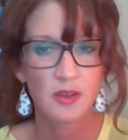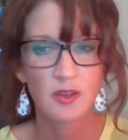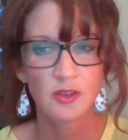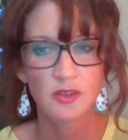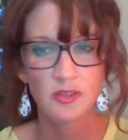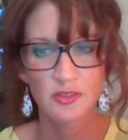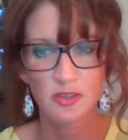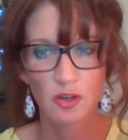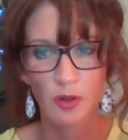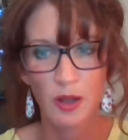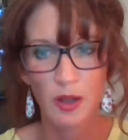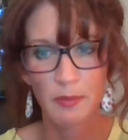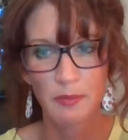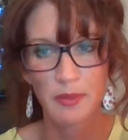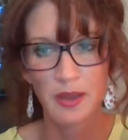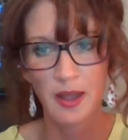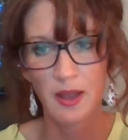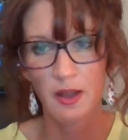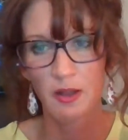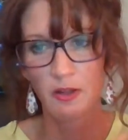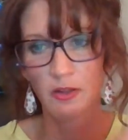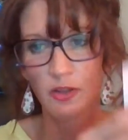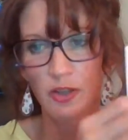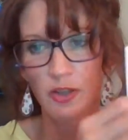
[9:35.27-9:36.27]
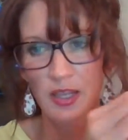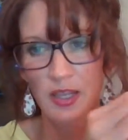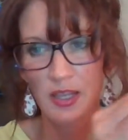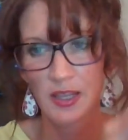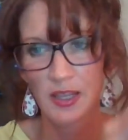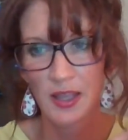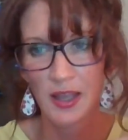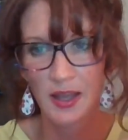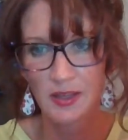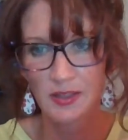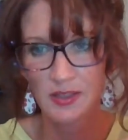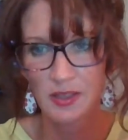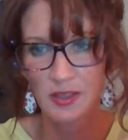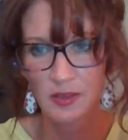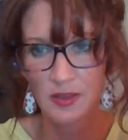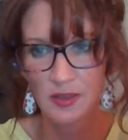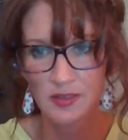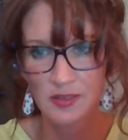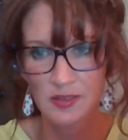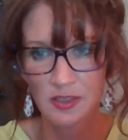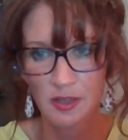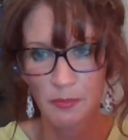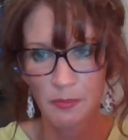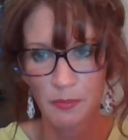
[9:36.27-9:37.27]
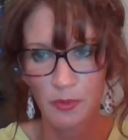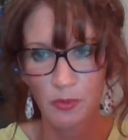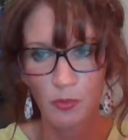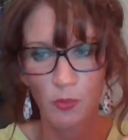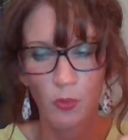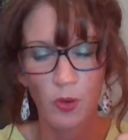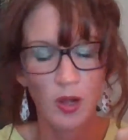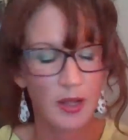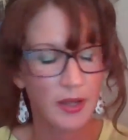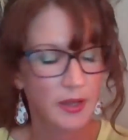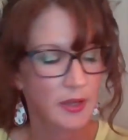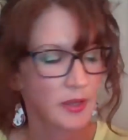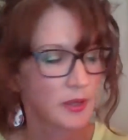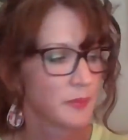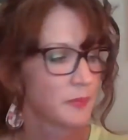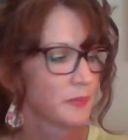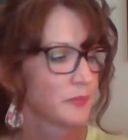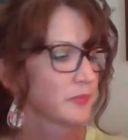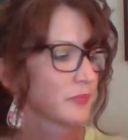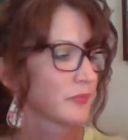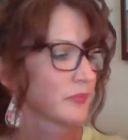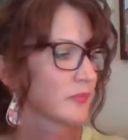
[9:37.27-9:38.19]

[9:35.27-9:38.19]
So I'm now looking at this #1.